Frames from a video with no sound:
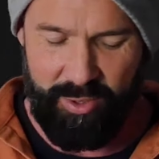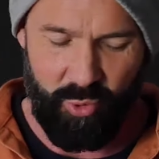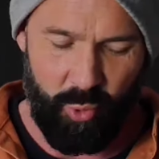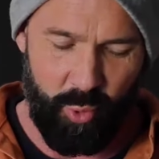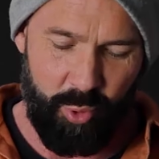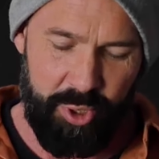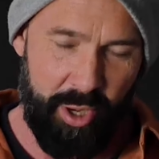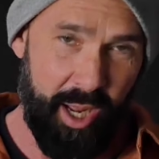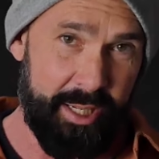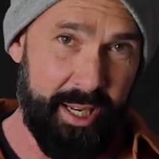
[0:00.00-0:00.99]
or you
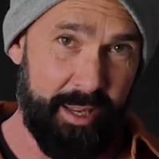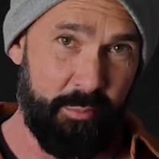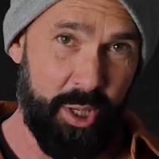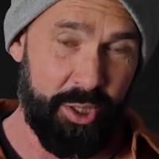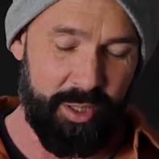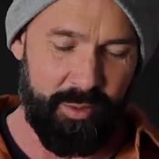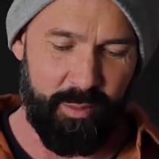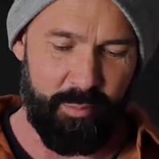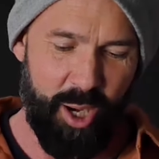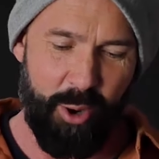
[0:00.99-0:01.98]
like taking pictures
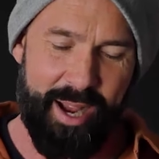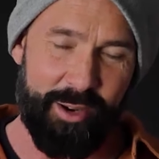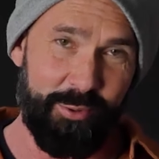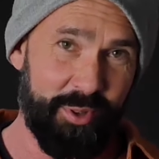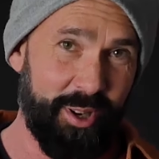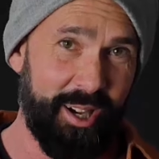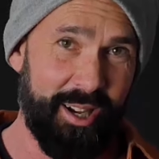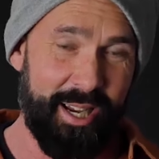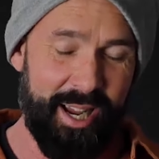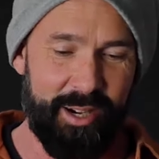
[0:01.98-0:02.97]
from low angles or
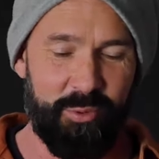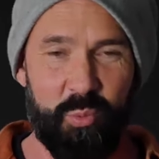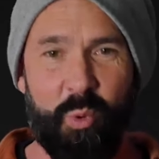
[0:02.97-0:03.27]
high angles.